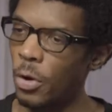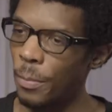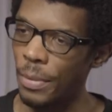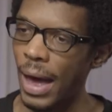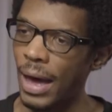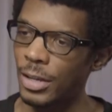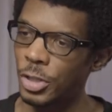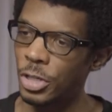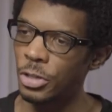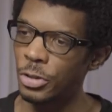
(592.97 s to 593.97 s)
film back
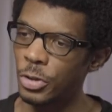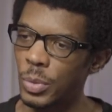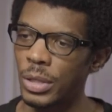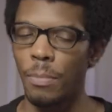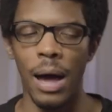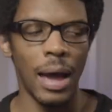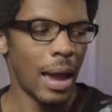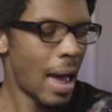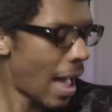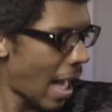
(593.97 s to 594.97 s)
to use with
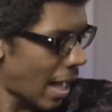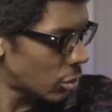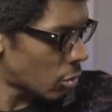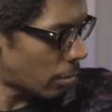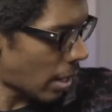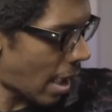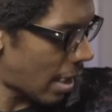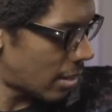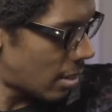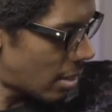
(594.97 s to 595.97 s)
my
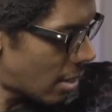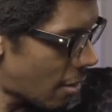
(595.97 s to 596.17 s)
Hasselblad